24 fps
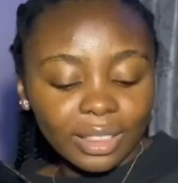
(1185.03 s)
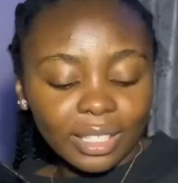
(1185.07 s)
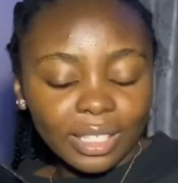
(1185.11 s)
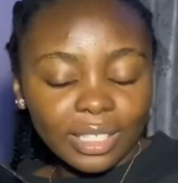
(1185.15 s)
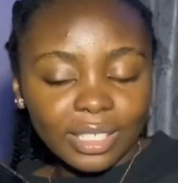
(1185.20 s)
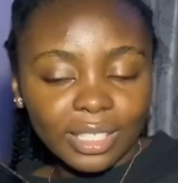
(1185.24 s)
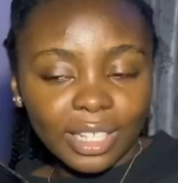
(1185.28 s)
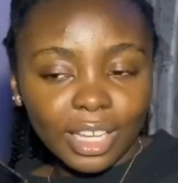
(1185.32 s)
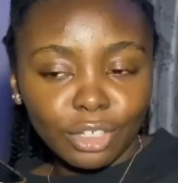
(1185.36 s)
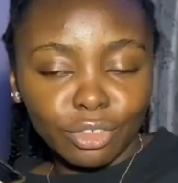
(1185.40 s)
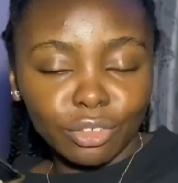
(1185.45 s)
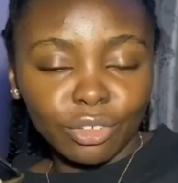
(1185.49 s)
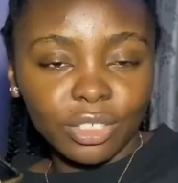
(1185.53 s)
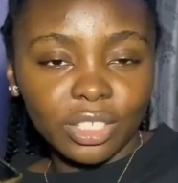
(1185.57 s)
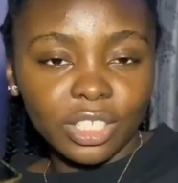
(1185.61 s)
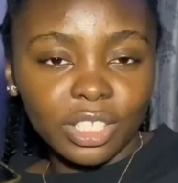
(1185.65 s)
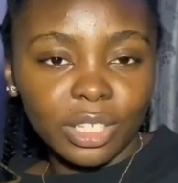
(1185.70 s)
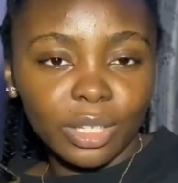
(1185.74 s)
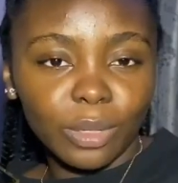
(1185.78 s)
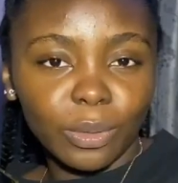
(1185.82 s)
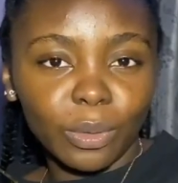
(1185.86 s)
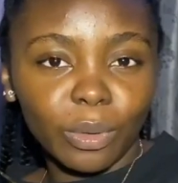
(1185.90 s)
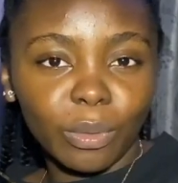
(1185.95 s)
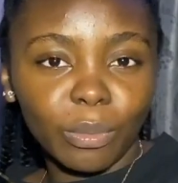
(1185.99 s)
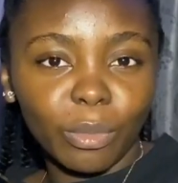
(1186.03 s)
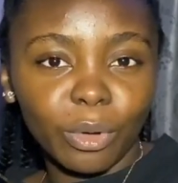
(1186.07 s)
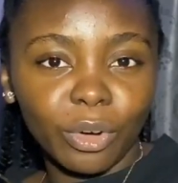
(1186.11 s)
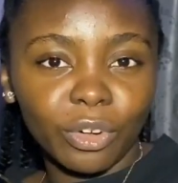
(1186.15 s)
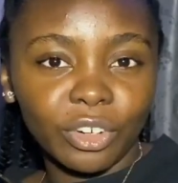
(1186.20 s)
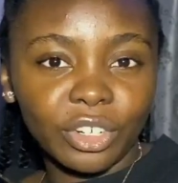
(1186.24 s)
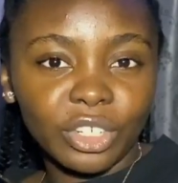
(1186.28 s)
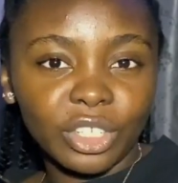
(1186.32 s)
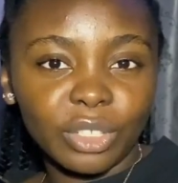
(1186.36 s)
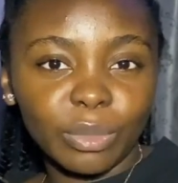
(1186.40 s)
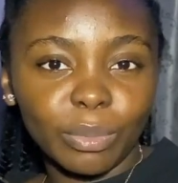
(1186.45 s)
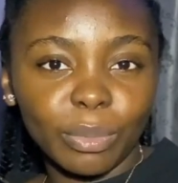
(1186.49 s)
They start treating him with more
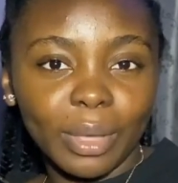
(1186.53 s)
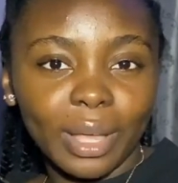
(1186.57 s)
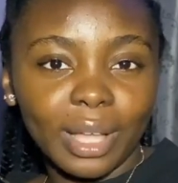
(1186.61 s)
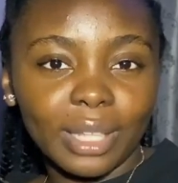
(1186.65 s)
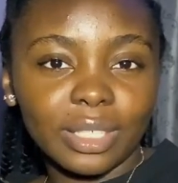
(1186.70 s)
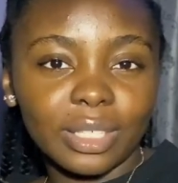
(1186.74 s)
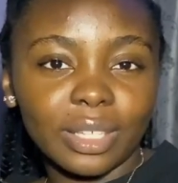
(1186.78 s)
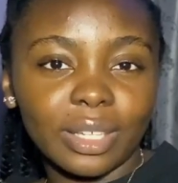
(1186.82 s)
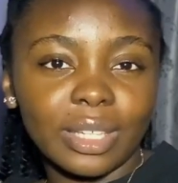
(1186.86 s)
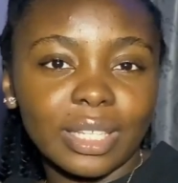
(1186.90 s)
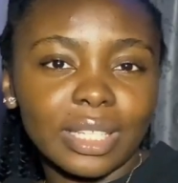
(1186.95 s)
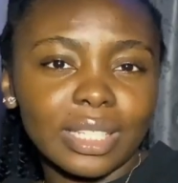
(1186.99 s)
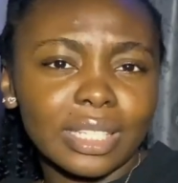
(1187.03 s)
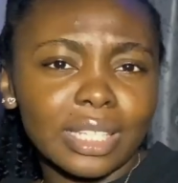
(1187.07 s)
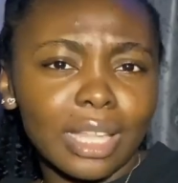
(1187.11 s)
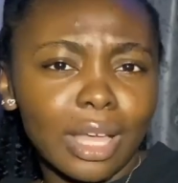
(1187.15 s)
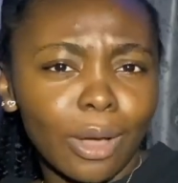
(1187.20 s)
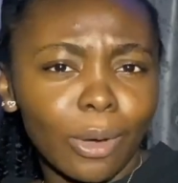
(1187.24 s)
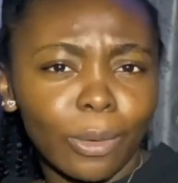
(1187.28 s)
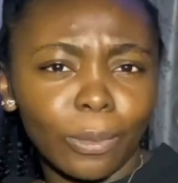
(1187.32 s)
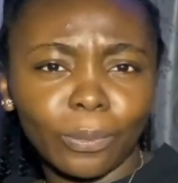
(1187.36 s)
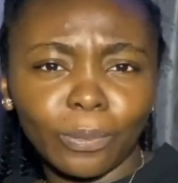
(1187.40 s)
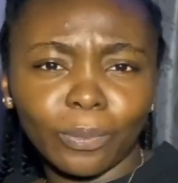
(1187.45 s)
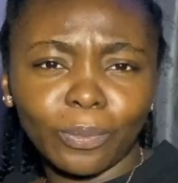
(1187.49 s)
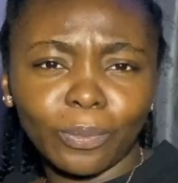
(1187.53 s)
respect because now